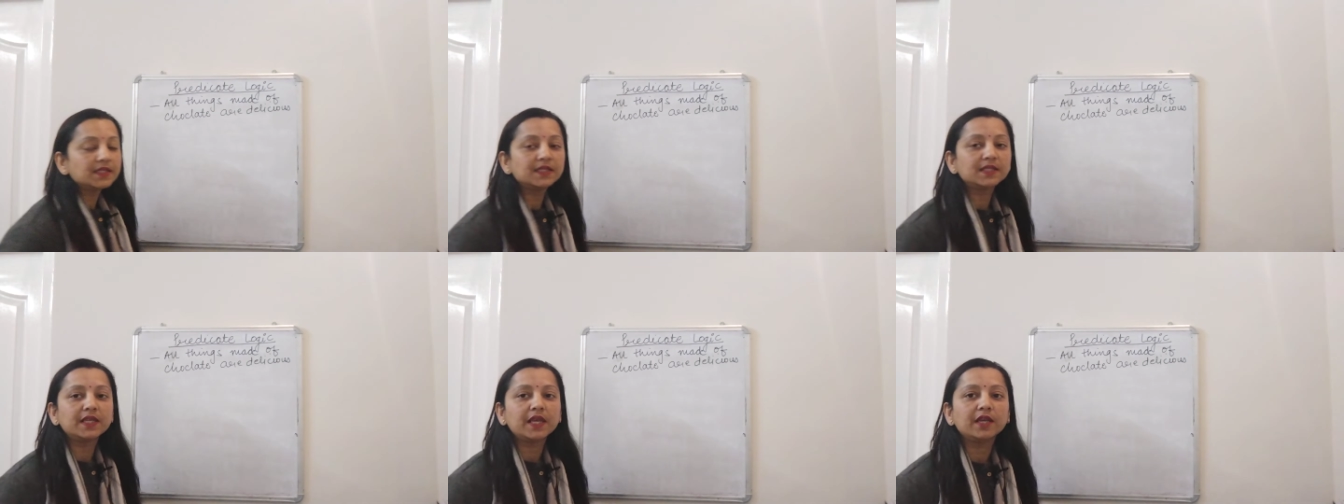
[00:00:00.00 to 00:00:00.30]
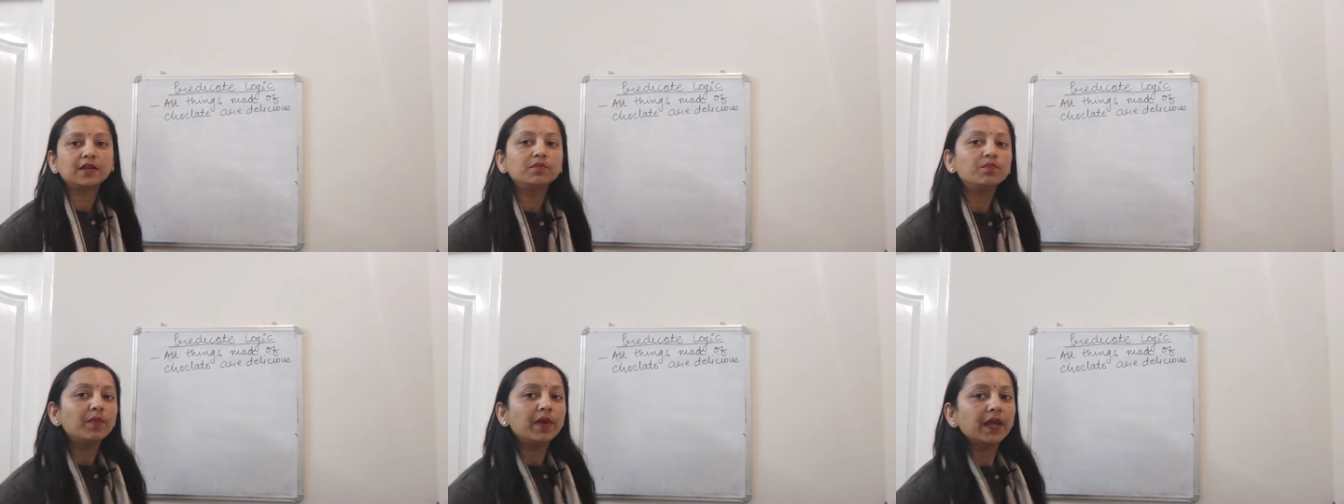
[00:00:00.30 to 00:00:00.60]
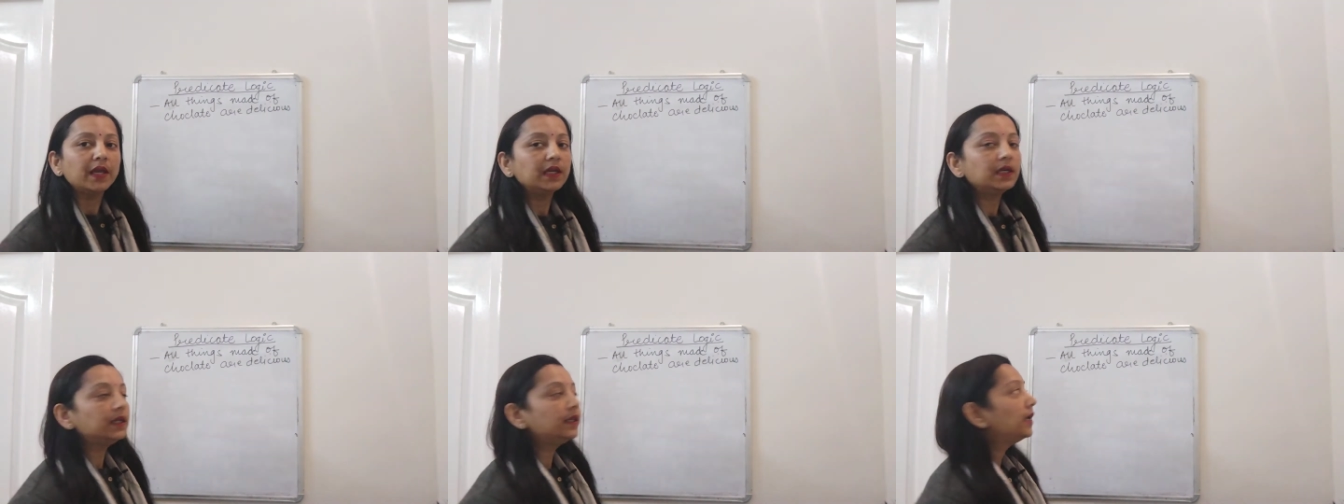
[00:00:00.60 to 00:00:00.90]

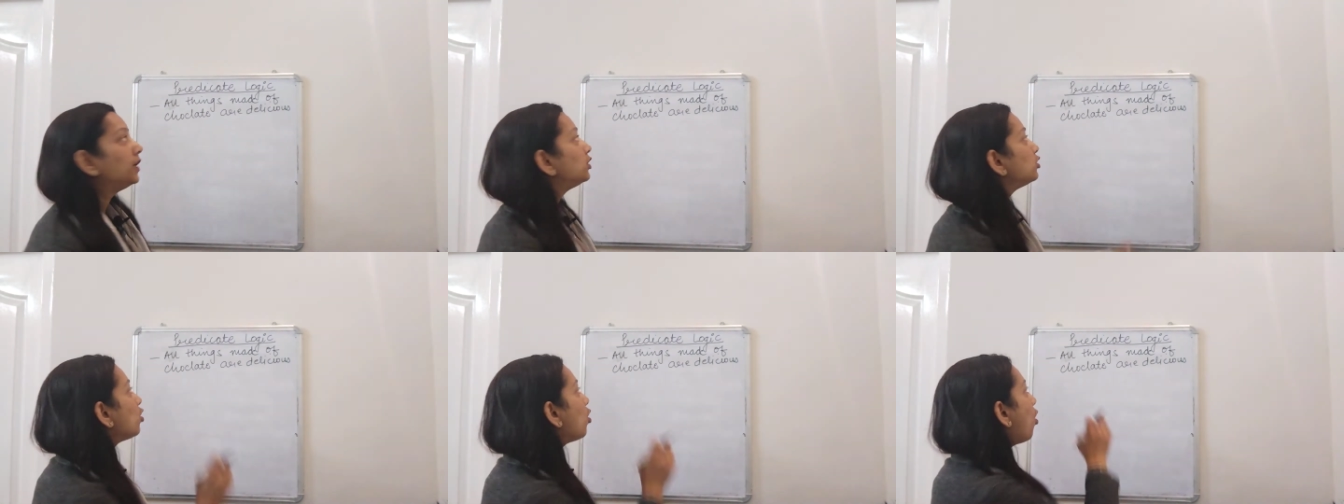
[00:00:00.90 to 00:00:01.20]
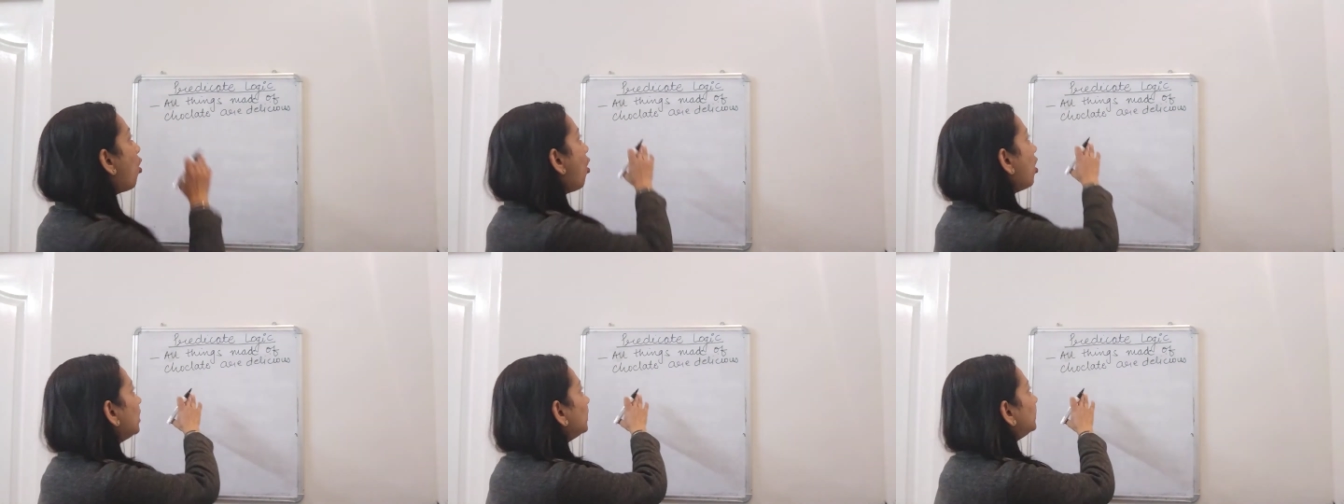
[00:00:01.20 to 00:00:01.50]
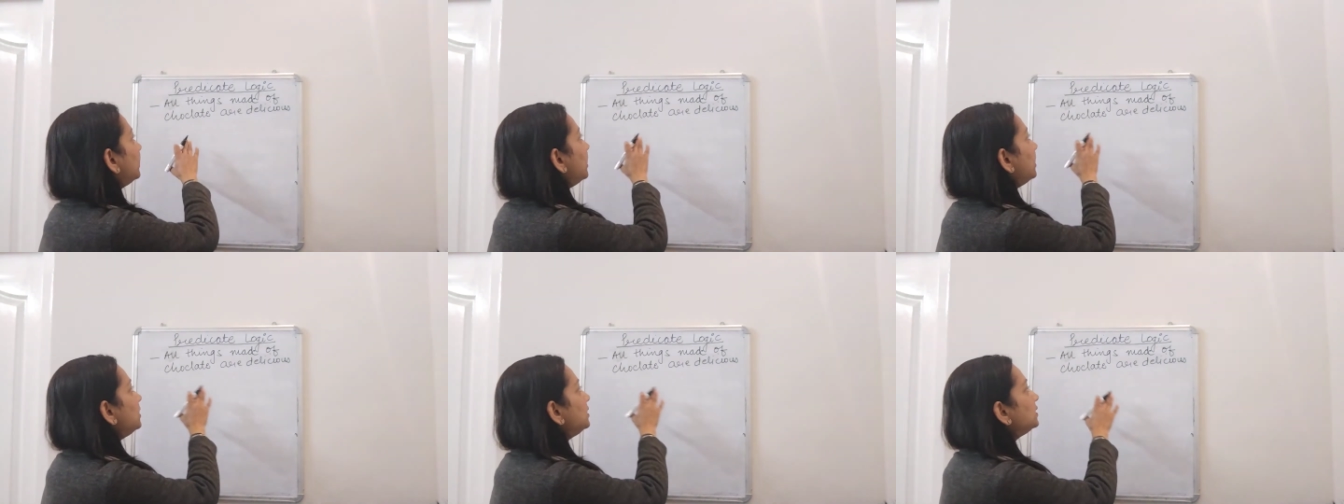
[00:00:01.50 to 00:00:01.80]
statement that all
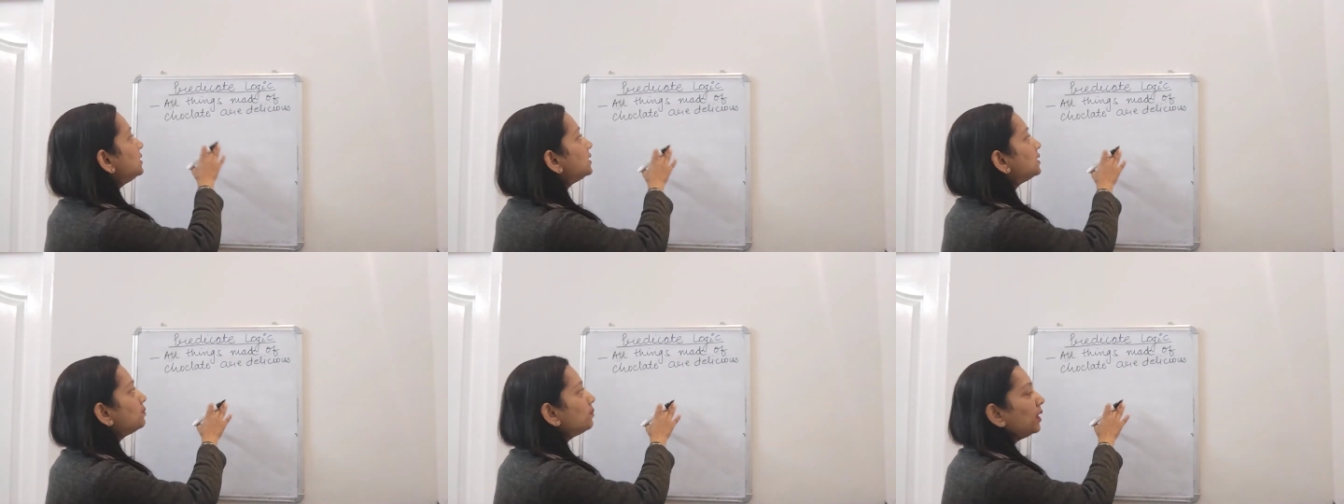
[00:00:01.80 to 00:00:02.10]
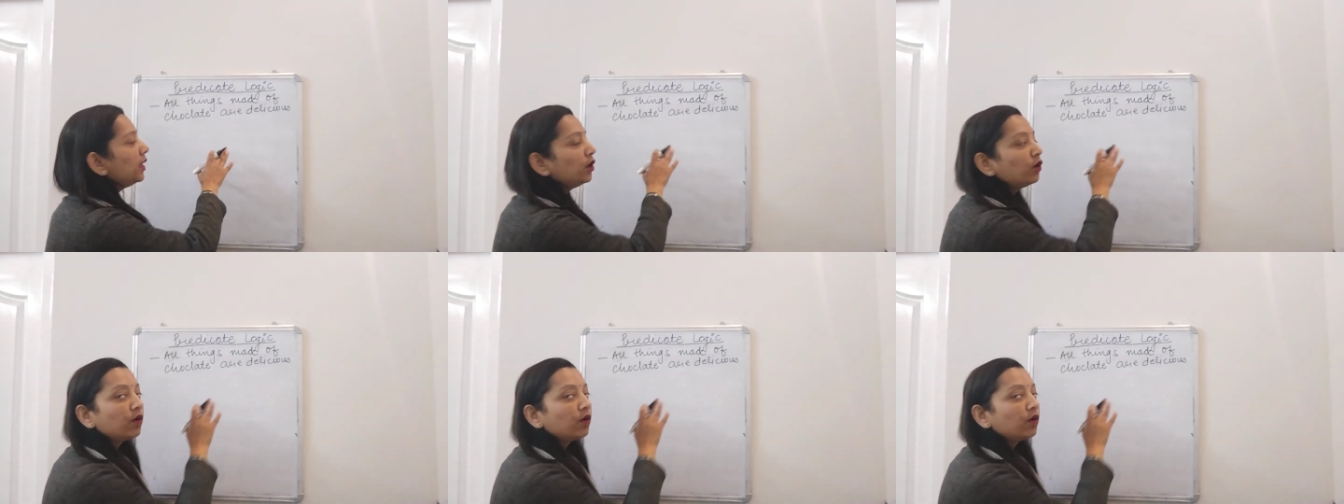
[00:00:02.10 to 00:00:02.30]
things made